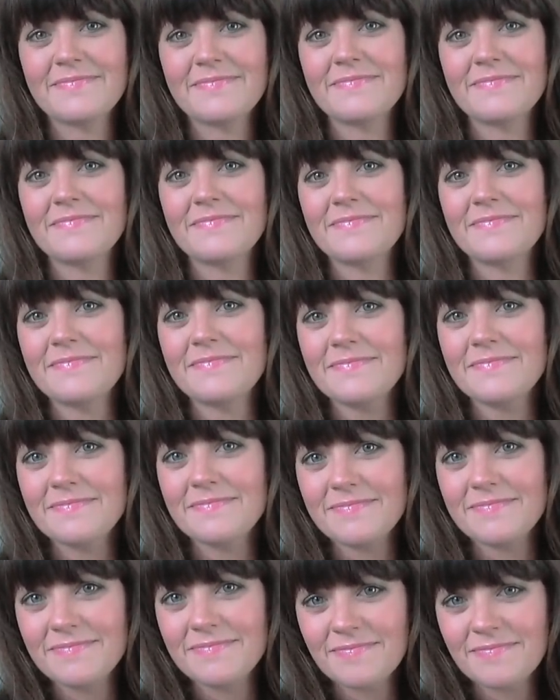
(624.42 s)

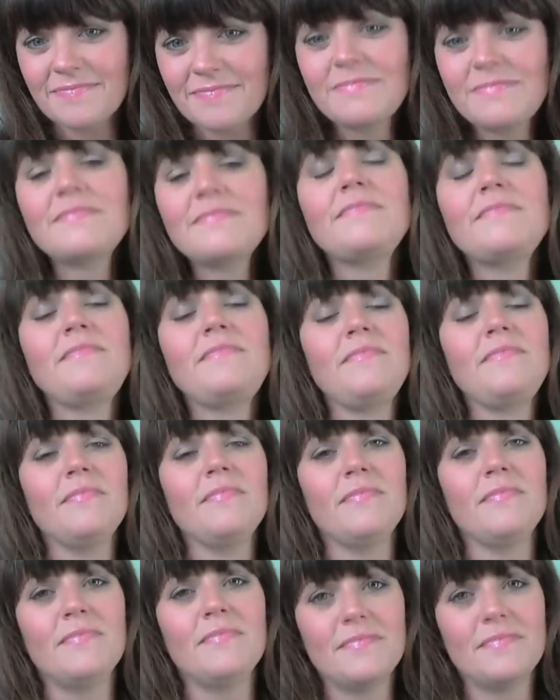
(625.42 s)

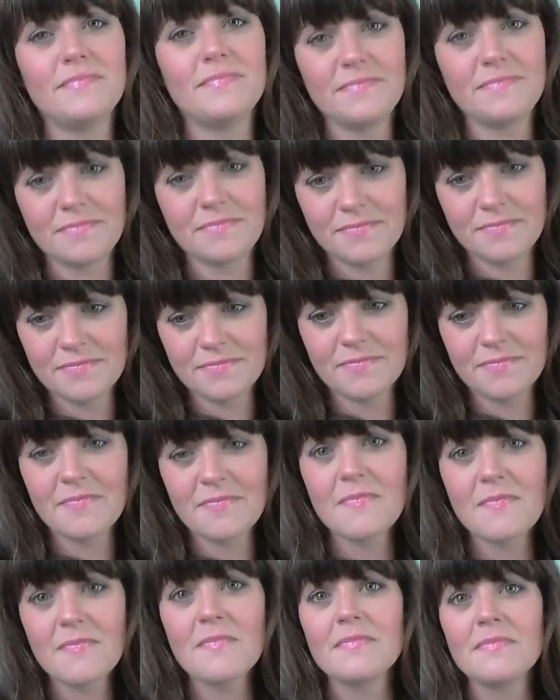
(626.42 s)

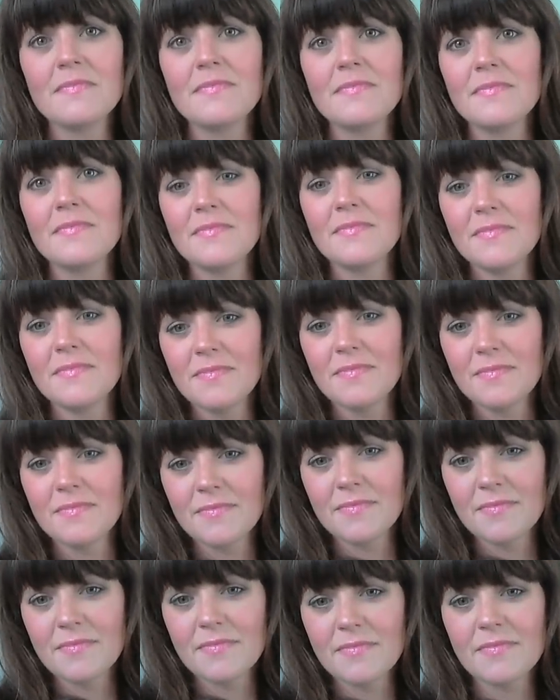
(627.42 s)

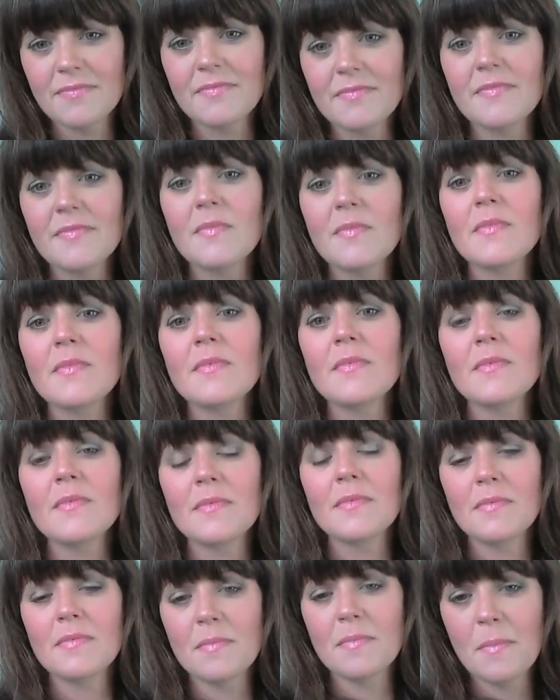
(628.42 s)

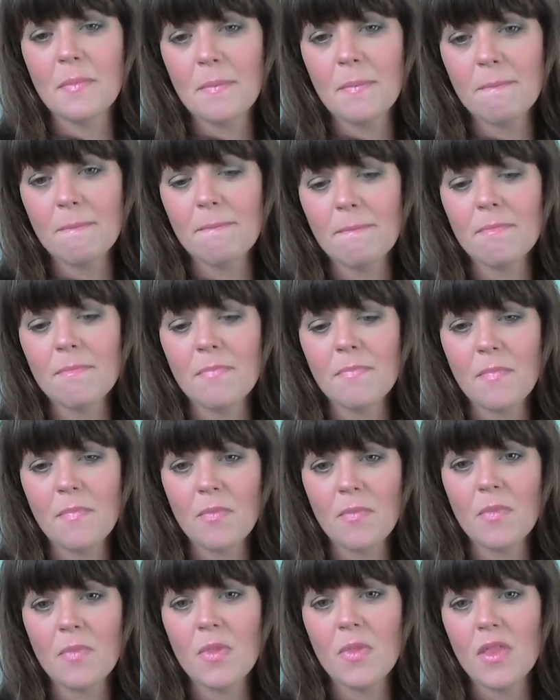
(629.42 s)

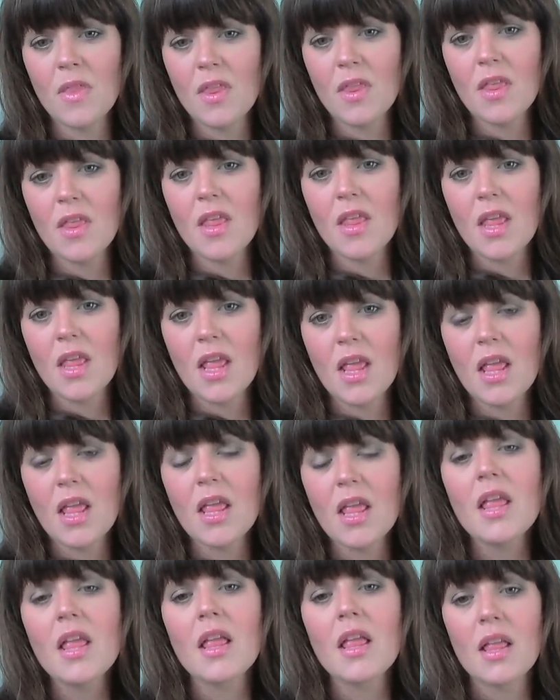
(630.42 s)

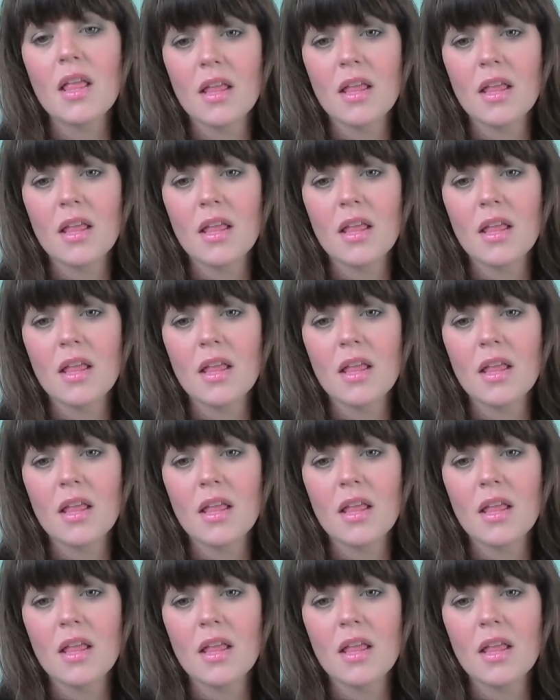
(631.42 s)
(not speaking)